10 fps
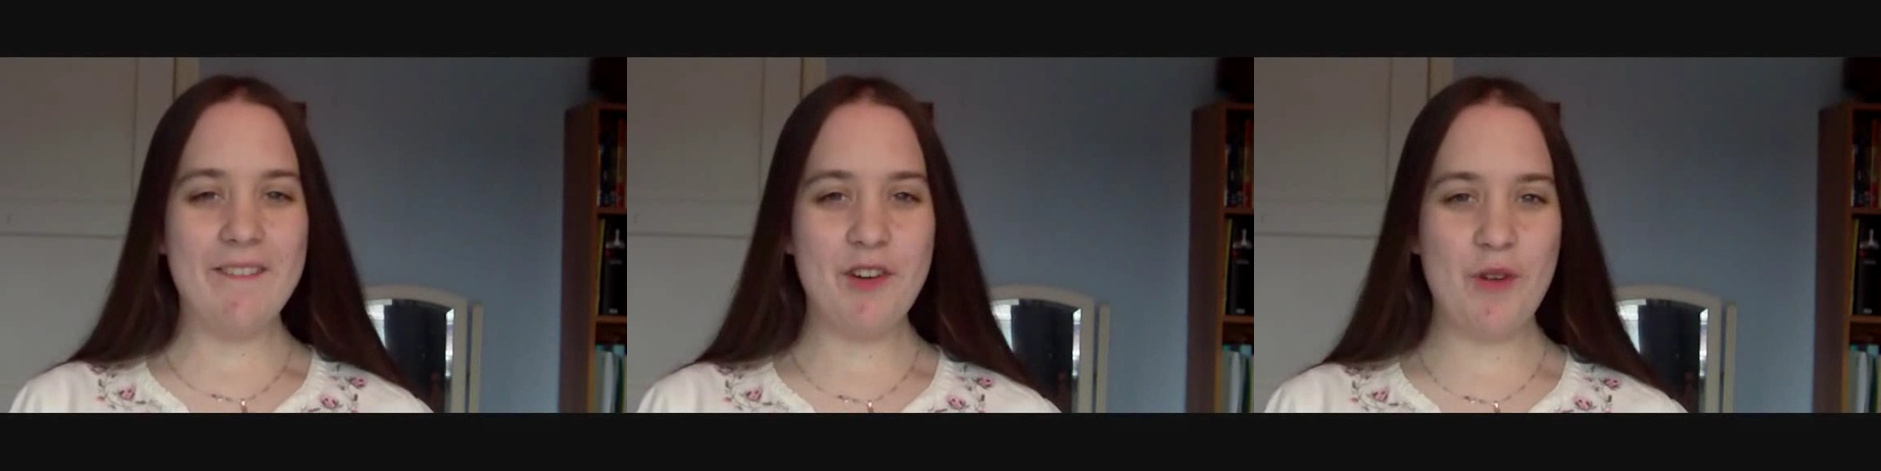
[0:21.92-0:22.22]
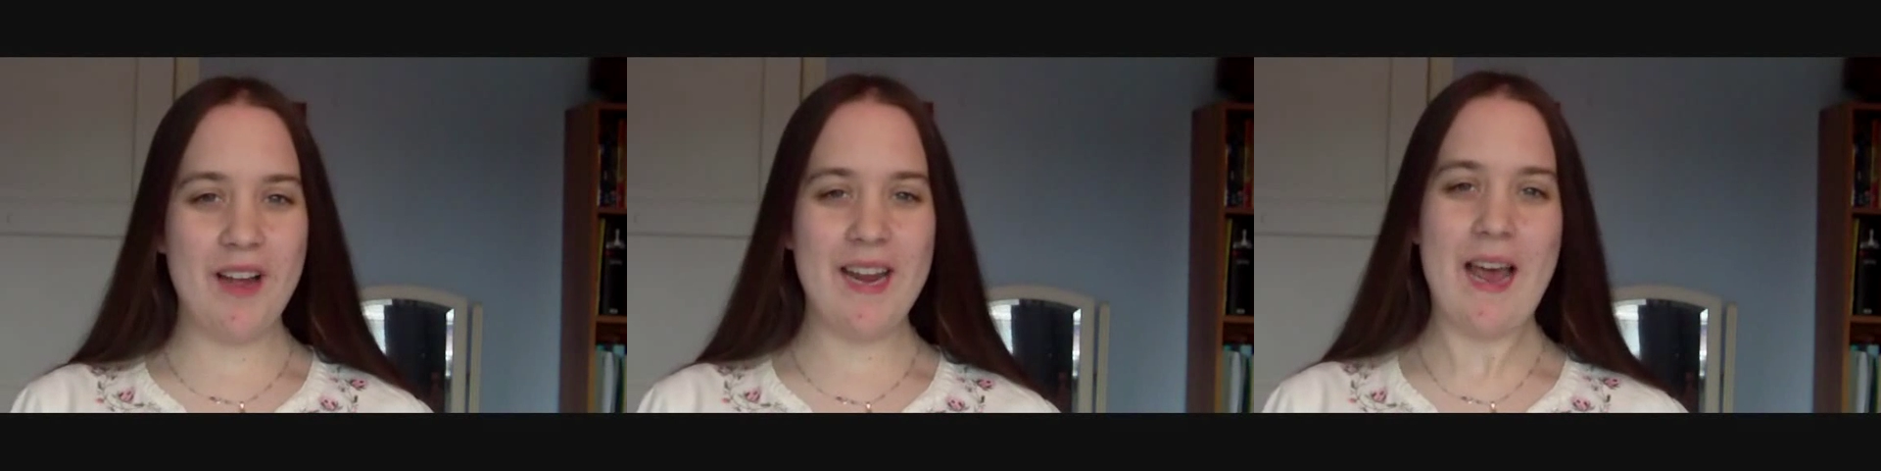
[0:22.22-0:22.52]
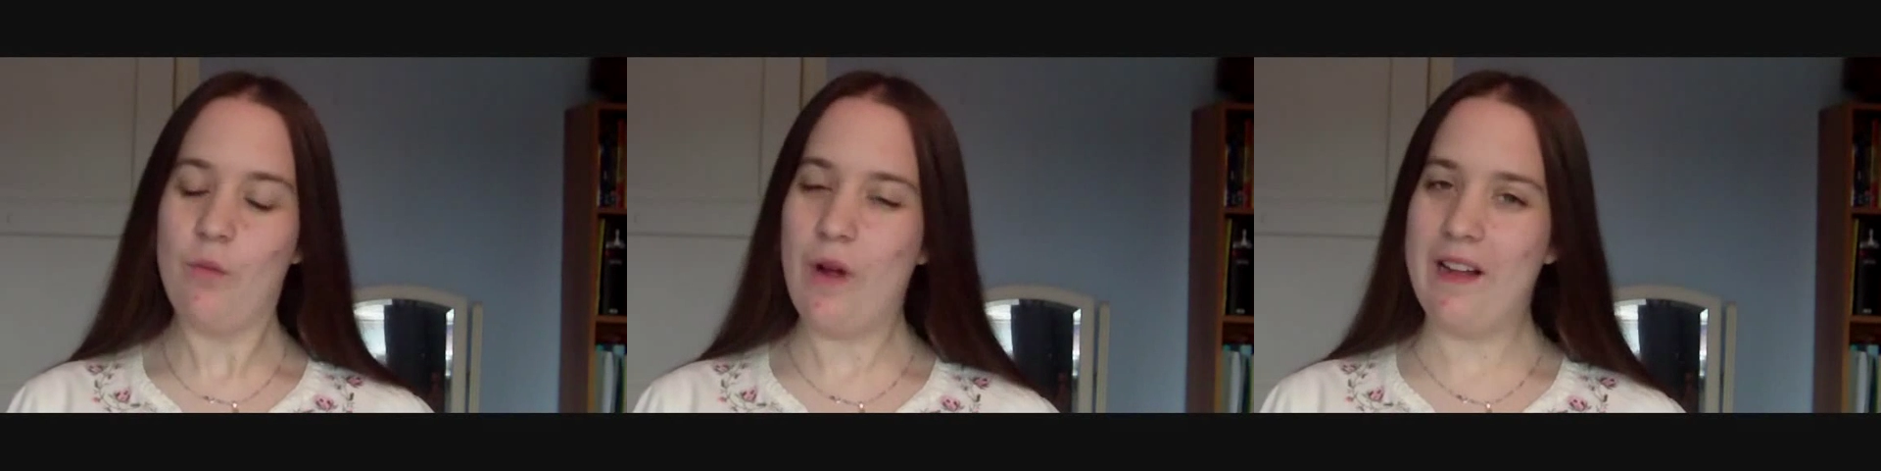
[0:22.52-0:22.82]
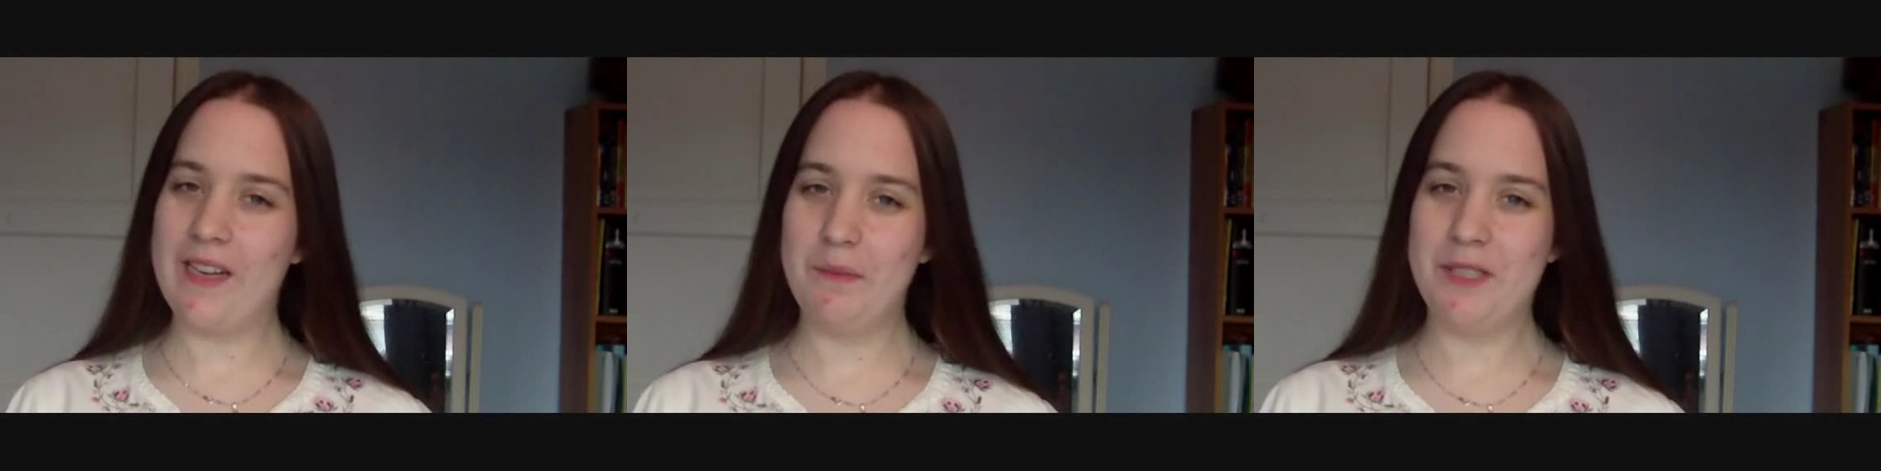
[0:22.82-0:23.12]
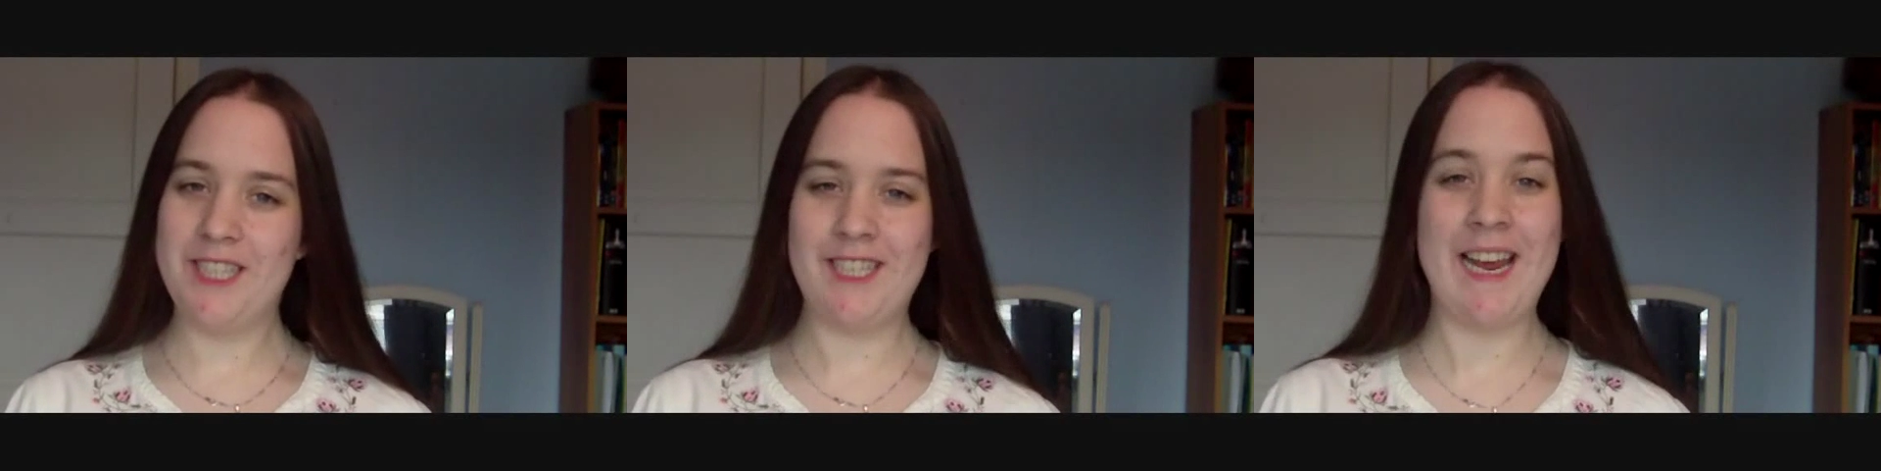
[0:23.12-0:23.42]
everyone and welcome
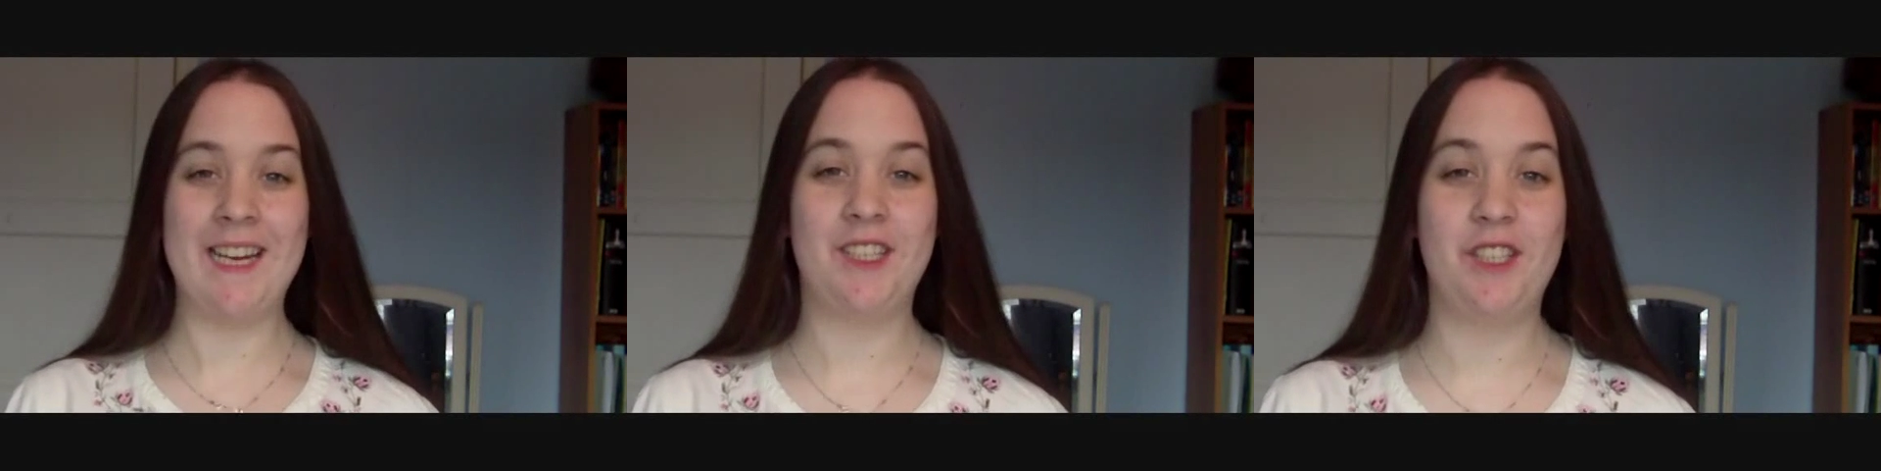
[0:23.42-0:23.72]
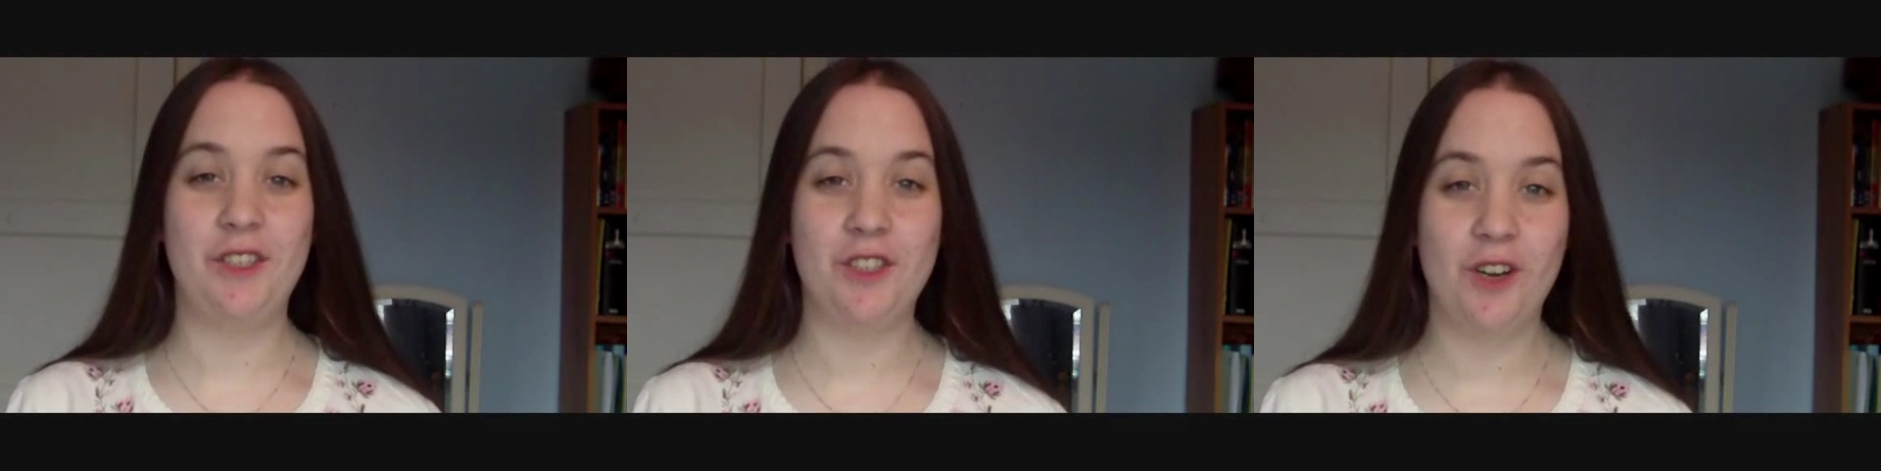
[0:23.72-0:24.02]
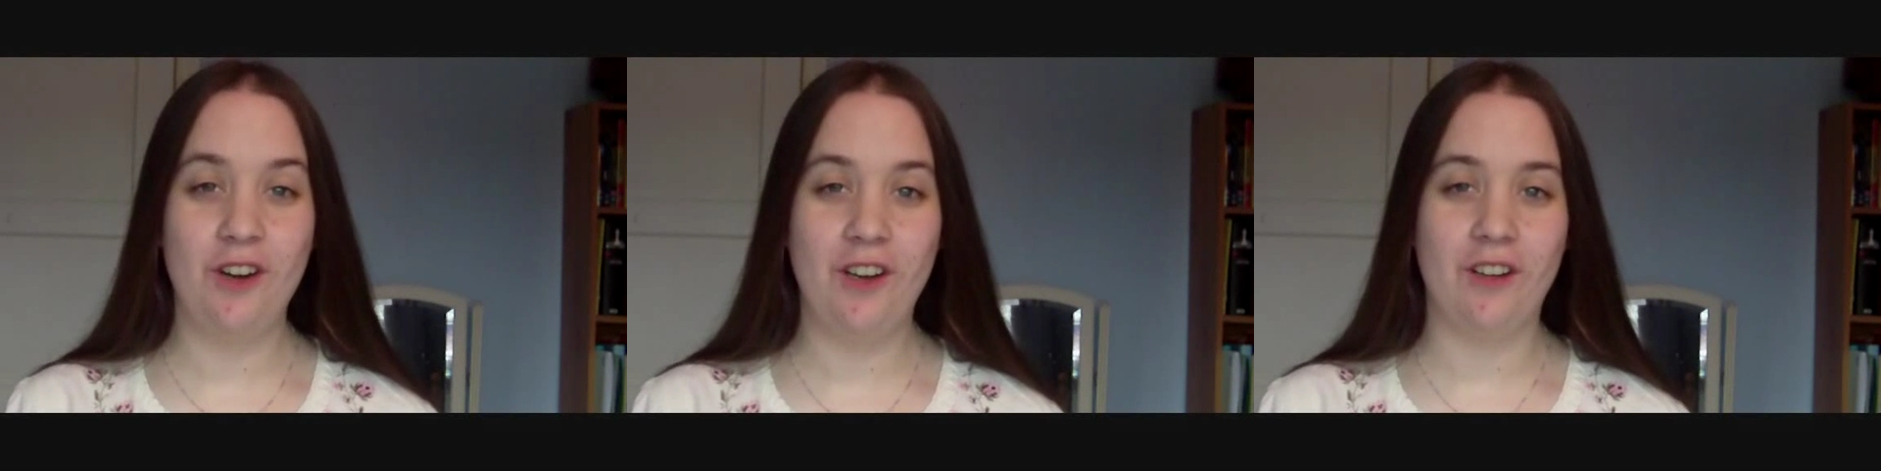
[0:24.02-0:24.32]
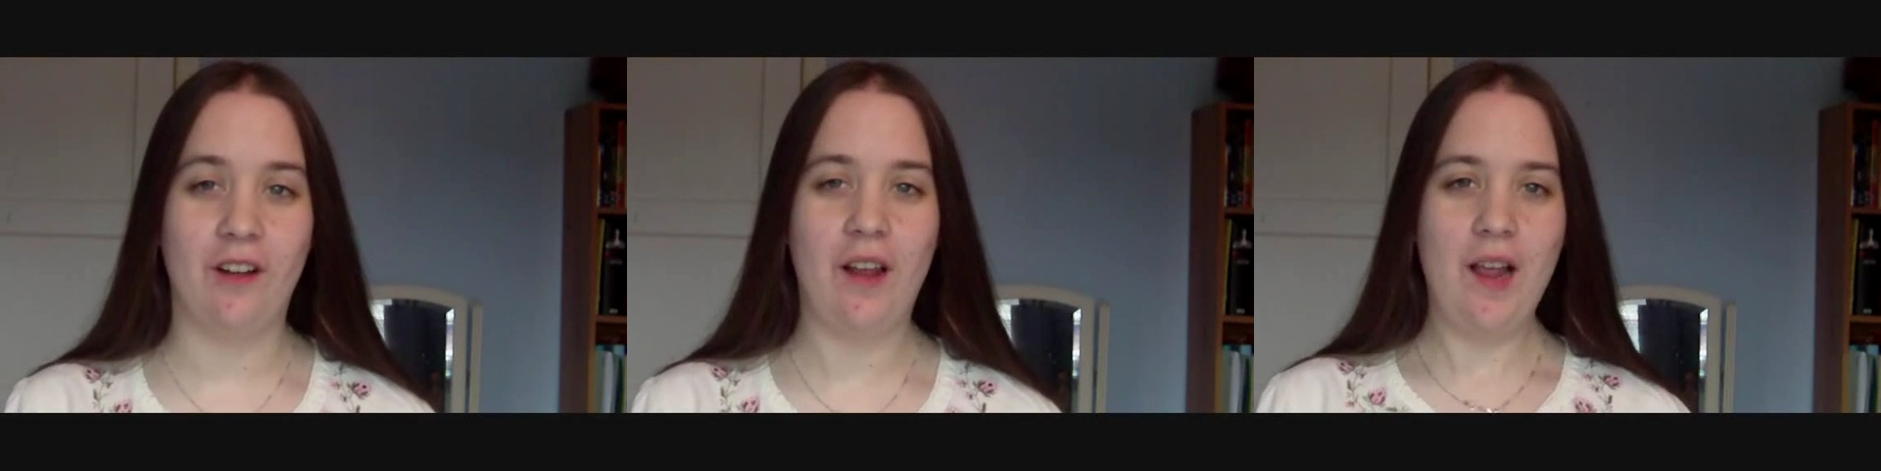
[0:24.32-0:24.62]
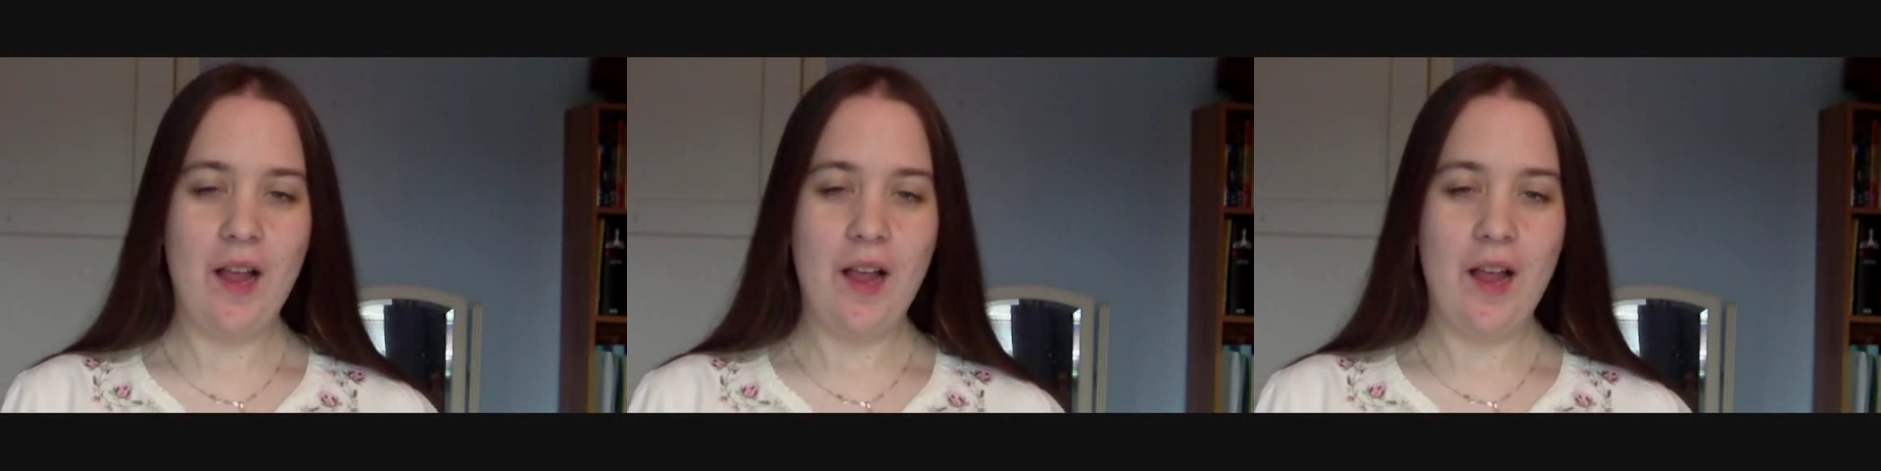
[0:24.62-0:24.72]
to today's tutorial.